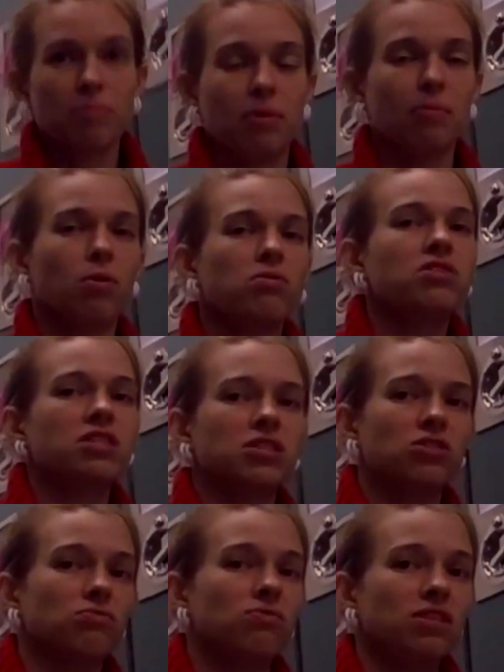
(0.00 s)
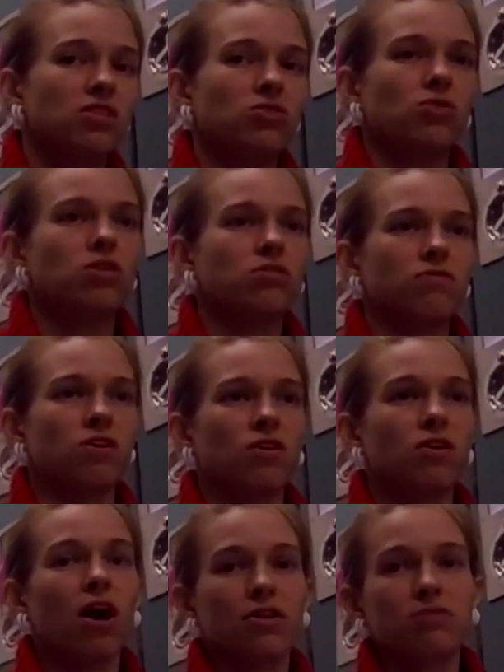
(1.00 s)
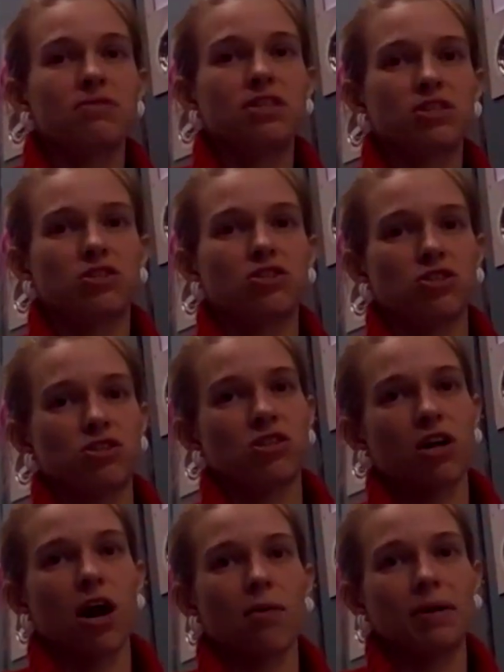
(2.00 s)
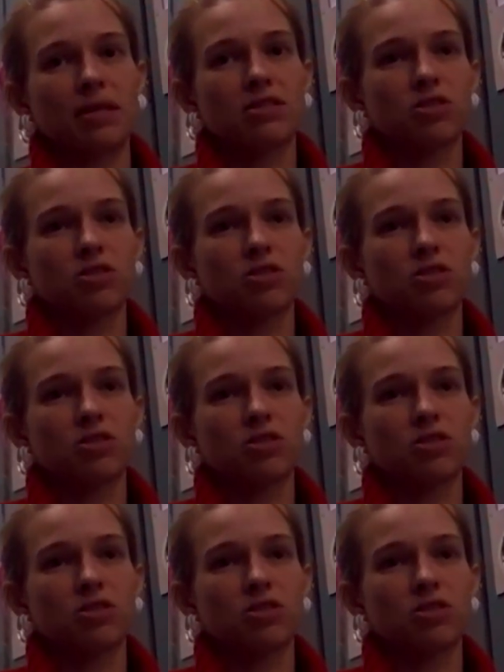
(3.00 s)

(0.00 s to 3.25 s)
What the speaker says: but mostly it's a resource for other researchers to come in.